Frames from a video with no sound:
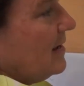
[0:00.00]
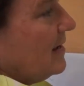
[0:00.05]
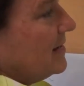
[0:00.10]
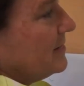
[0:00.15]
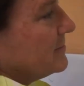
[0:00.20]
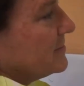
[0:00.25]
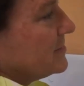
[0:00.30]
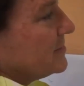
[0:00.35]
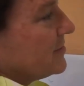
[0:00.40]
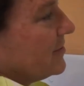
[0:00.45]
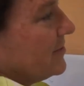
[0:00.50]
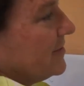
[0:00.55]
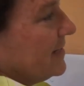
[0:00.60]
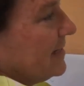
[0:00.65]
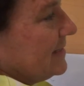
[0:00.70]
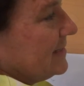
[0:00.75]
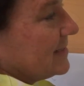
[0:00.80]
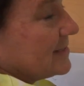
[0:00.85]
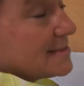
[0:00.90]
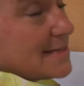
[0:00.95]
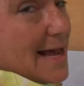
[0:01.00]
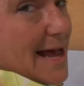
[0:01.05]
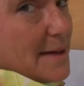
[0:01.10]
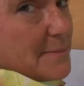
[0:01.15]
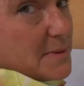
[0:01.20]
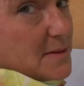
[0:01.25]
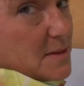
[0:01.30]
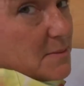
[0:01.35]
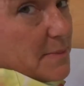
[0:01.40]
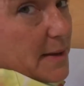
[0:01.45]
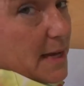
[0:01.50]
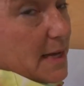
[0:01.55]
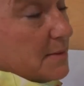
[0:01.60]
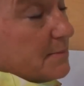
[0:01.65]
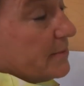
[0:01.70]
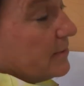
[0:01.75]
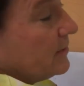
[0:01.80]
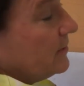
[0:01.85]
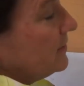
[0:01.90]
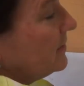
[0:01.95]
I'm starting at the top of the
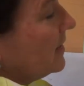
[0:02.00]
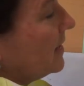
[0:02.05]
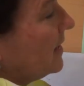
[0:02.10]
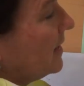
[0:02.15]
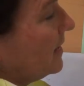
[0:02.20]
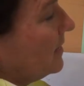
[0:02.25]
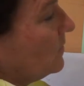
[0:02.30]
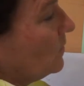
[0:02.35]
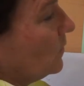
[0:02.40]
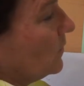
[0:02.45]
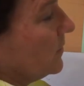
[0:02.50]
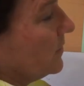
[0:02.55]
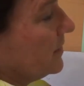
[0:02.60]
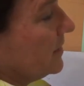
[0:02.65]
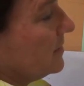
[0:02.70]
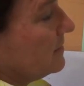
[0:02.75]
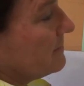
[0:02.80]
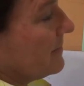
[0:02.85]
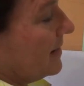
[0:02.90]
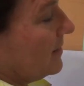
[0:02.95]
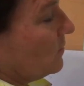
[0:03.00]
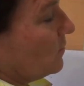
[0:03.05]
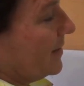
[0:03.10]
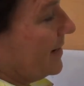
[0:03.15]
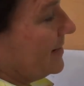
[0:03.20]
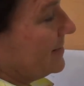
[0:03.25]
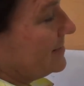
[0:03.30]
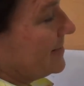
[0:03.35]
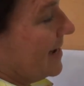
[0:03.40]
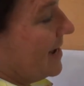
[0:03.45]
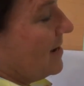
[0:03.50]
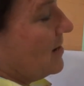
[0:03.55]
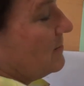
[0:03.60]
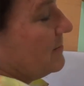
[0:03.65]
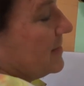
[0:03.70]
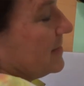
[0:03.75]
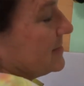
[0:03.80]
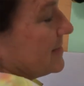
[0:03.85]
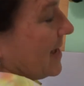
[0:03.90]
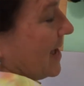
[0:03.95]
paper and working my way down
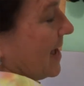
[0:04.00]
because